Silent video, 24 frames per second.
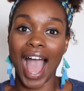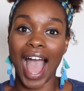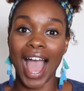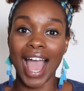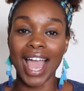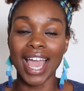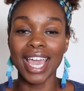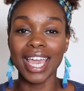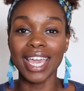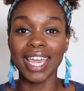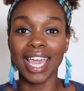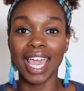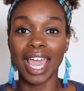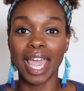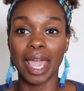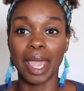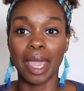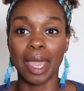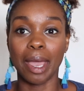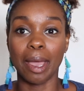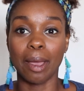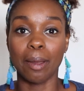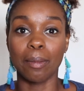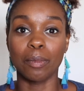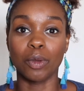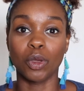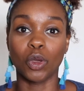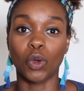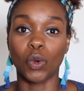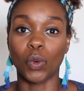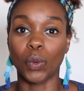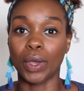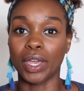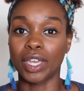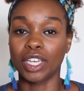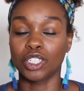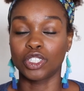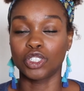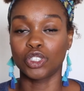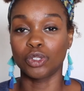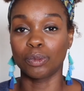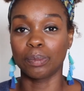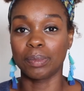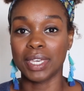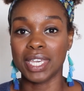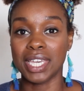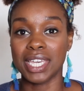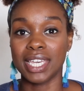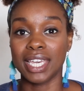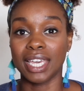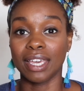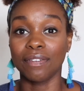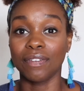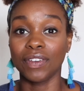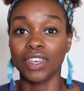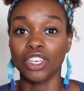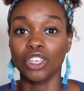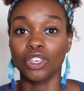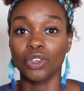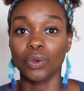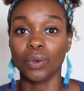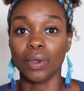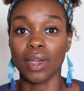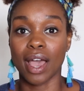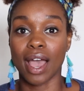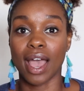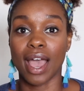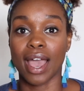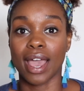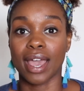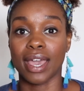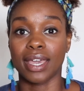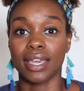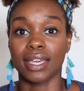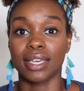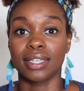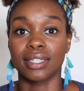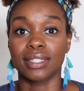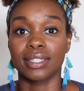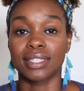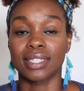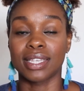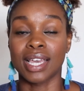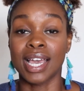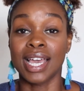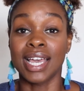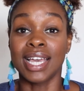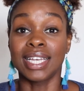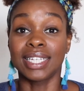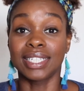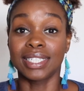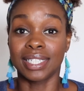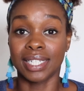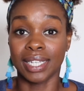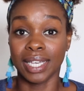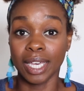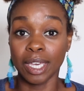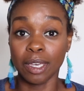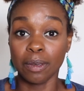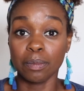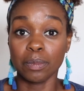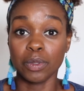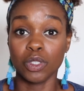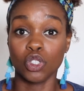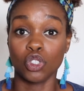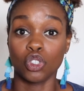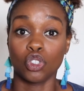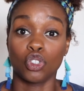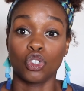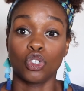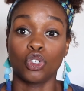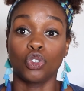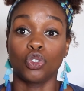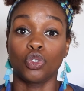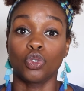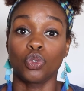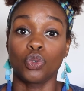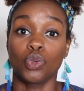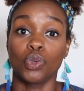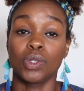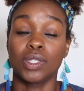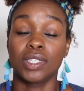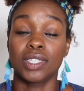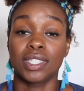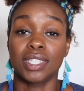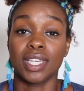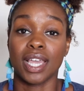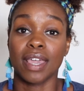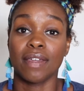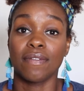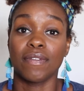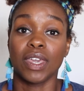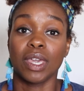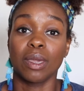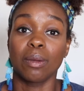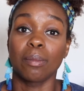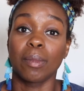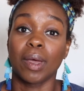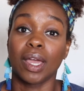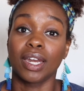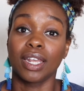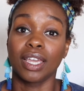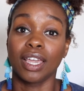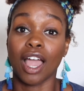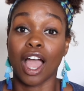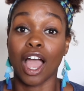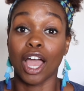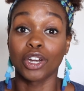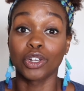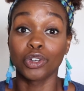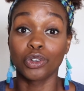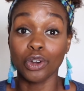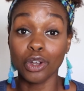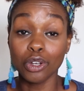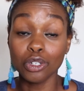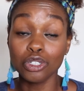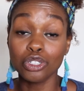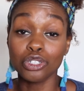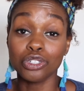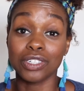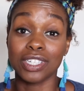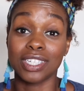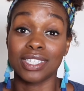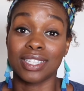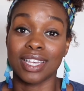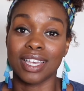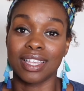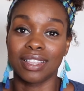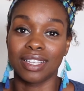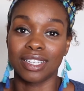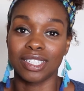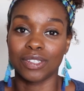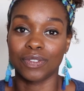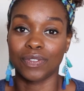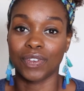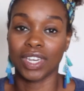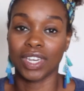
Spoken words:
I am going to be giving you guys tips to saving money on groceries in this